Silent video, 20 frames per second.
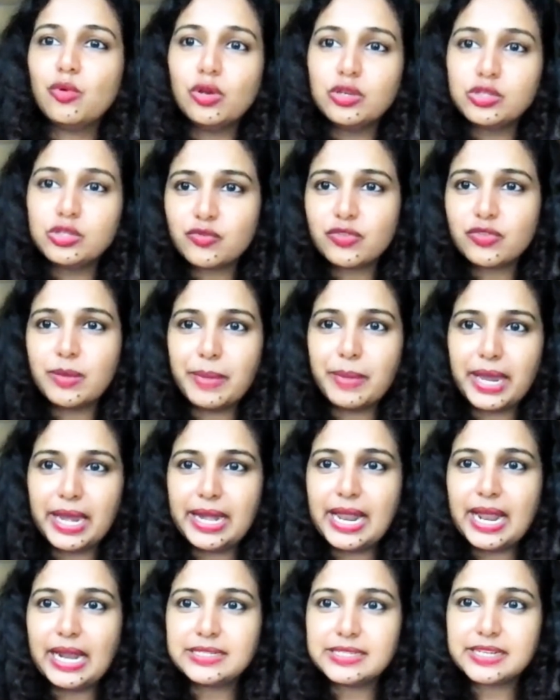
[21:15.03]
most of the
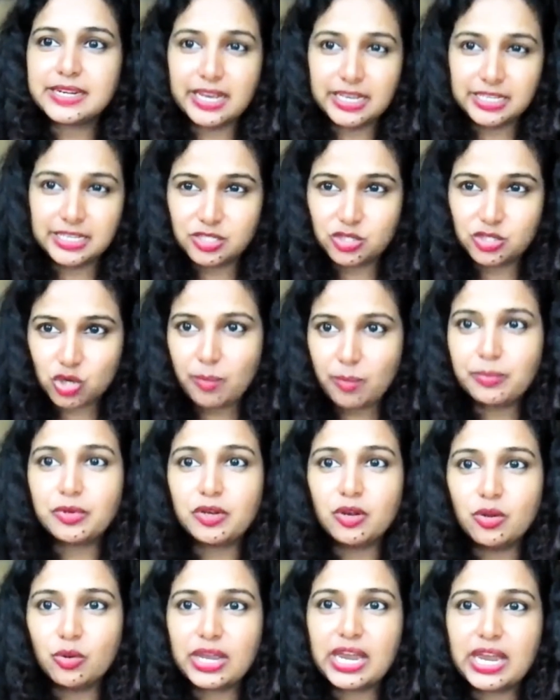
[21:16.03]
paid ads that I stop to
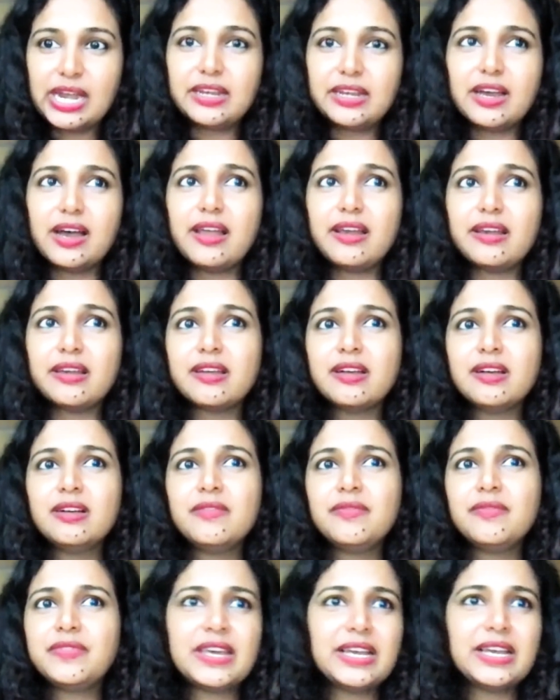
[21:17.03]
look at are
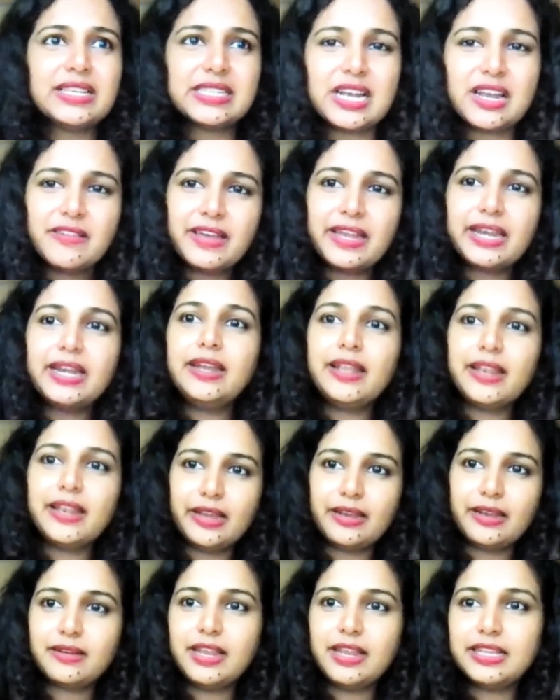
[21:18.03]
things that are very
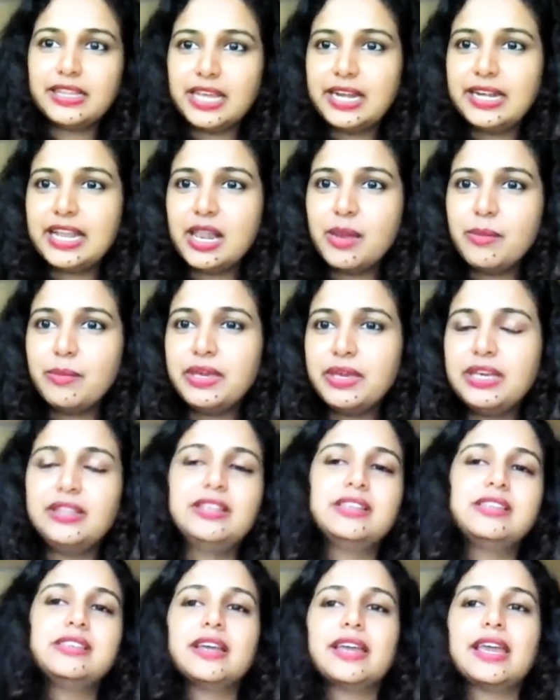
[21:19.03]
direct. Like they'll tell me
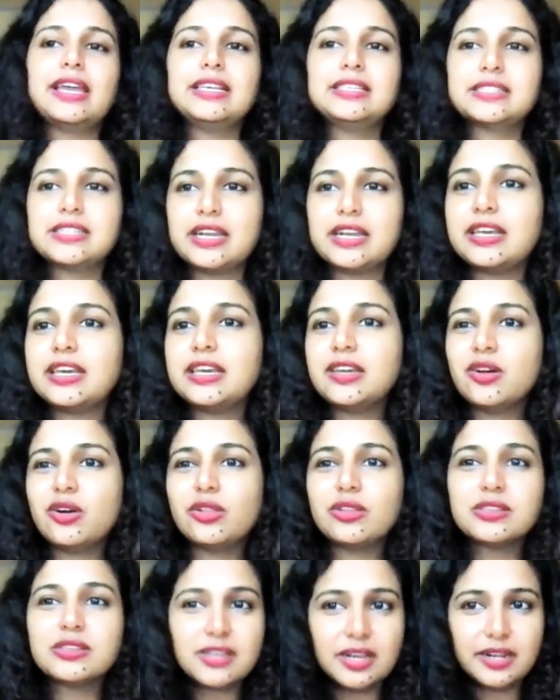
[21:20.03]
this is a case study or
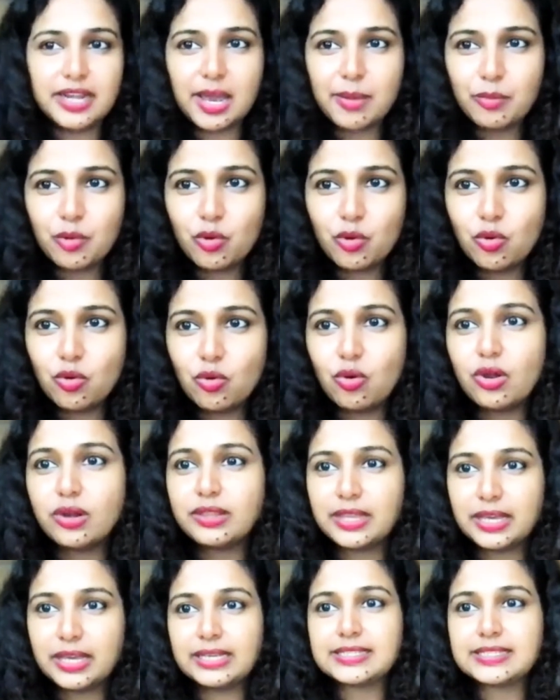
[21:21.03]
this is a demo or
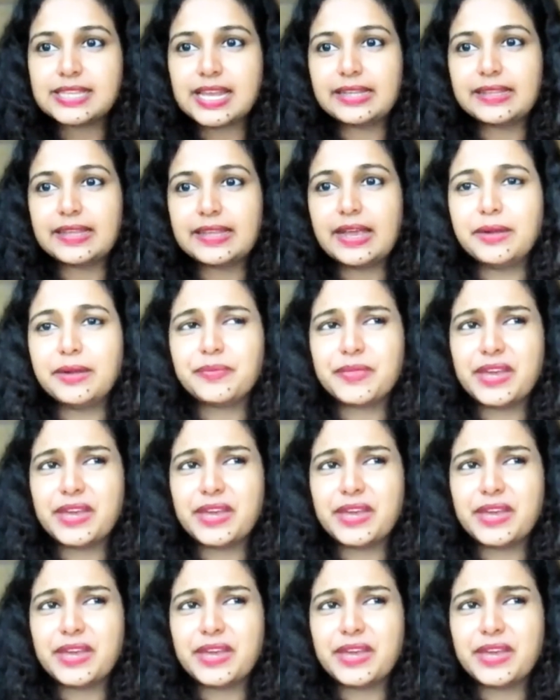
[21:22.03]
things like that.